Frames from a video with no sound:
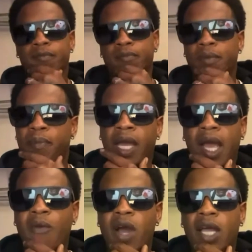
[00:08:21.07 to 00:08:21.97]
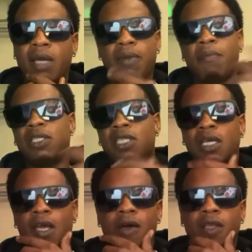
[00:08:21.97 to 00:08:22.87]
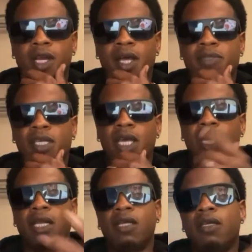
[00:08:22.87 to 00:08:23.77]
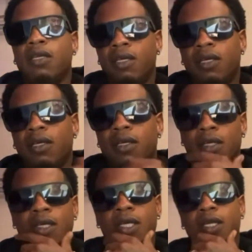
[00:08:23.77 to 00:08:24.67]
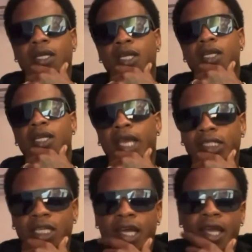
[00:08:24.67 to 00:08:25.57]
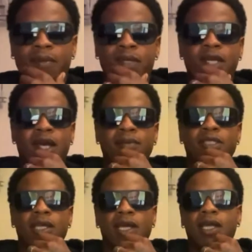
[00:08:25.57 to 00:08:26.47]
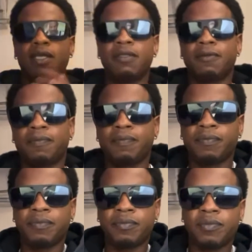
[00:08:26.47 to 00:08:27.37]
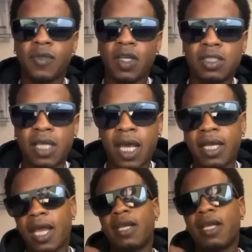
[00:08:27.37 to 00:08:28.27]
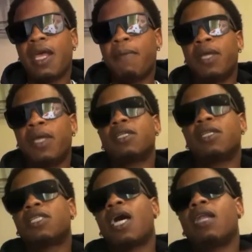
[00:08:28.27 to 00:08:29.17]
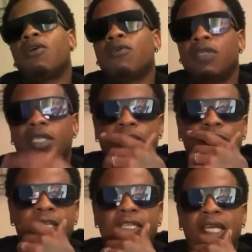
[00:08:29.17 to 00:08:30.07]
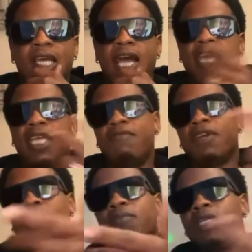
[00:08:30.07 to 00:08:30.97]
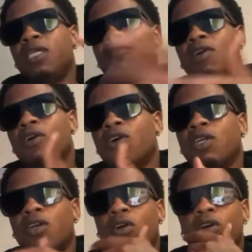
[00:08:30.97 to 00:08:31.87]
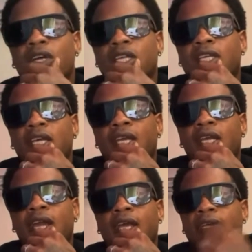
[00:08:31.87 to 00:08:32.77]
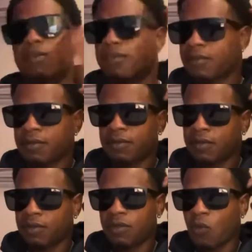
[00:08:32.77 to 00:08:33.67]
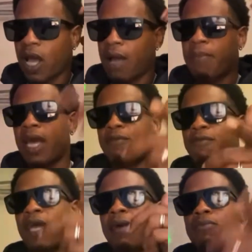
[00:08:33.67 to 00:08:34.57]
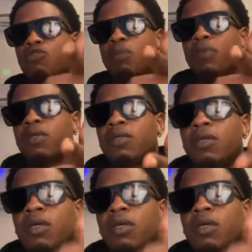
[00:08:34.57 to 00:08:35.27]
But bam, I wind up. I'm gonna tell y'all. You know what I'm saying? In the in the, in the next lap, You know what I'm saying? Cause that that that basically tie on to this one. You dig? How I even come to even going to and You dig? Like, well, matter of fact, I'm tripping.